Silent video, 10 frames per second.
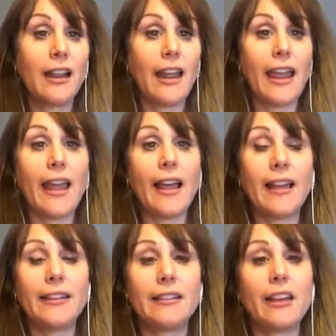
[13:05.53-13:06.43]

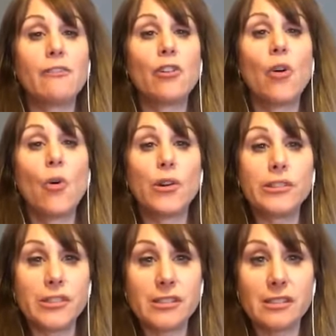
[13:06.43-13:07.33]
And of
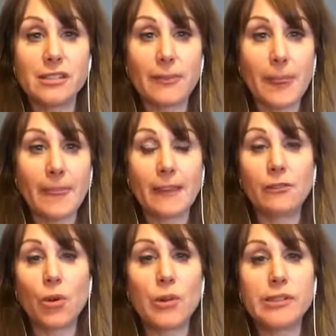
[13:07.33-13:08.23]
course,
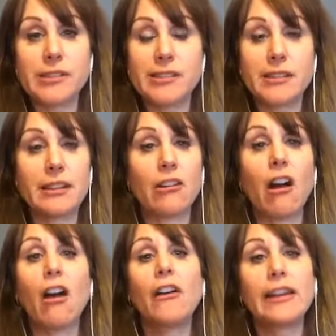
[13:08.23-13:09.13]
there
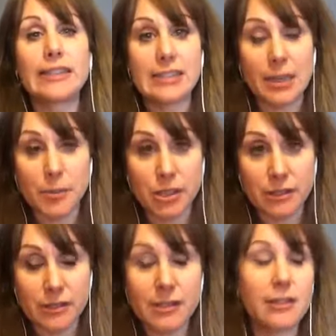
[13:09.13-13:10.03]
are
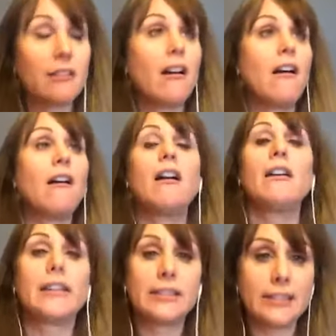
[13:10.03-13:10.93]
exceptions. There are
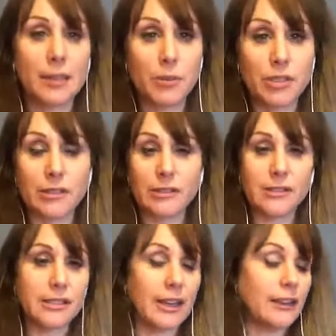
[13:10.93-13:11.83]
exceptions,
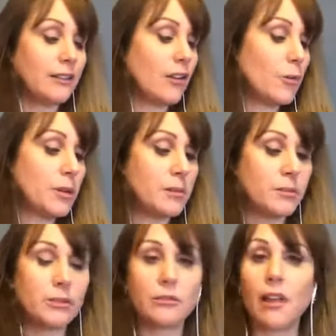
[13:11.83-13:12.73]
and I know people
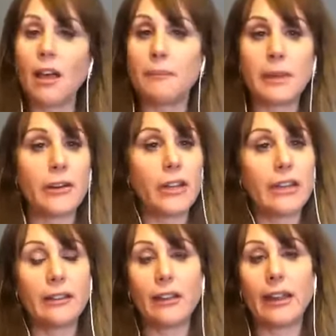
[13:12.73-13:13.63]
who got married
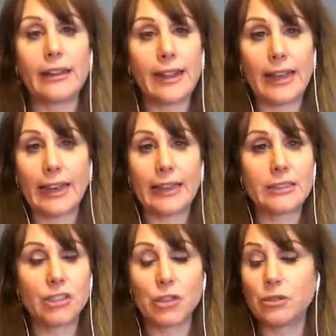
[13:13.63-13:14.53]
at that
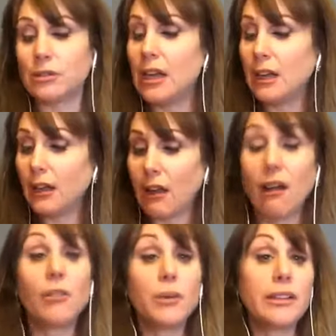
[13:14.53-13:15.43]
age who are
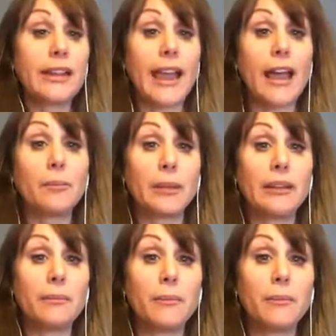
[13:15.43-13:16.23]
really happy.